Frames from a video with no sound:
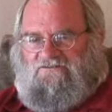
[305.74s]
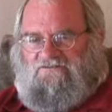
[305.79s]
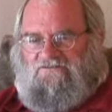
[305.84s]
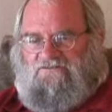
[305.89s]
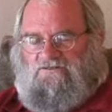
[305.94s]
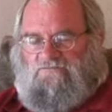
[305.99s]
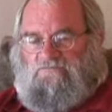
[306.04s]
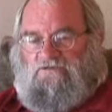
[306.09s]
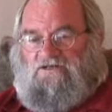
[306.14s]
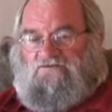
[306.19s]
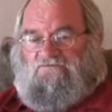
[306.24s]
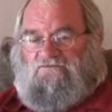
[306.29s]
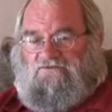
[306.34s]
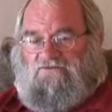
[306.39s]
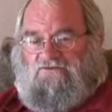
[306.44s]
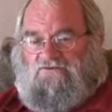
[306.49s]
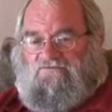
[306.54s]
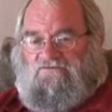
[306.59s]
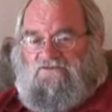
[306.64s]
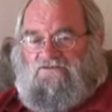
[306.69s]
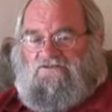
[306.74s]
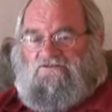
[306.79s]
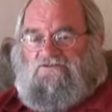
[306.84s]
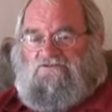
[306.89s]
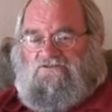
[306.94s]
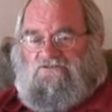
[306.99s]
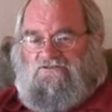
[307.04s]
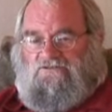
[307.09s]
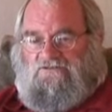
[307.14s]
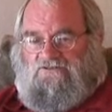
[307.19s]
It's about
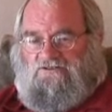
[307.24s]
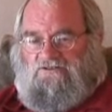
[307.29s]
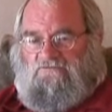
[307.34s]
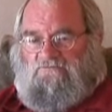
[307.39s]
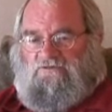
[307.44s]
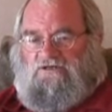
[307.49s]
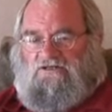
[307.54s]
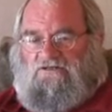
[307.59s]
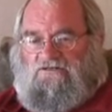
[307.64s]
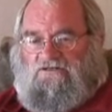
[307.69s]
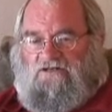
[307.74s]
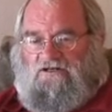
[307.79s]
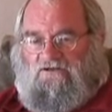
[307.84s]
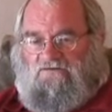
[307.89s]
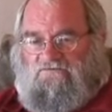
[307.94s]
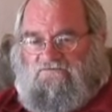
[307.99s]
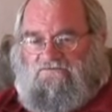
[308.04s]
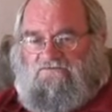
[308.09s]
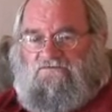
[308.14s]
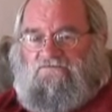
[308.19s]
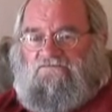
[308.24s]
forgiveness. It's about love.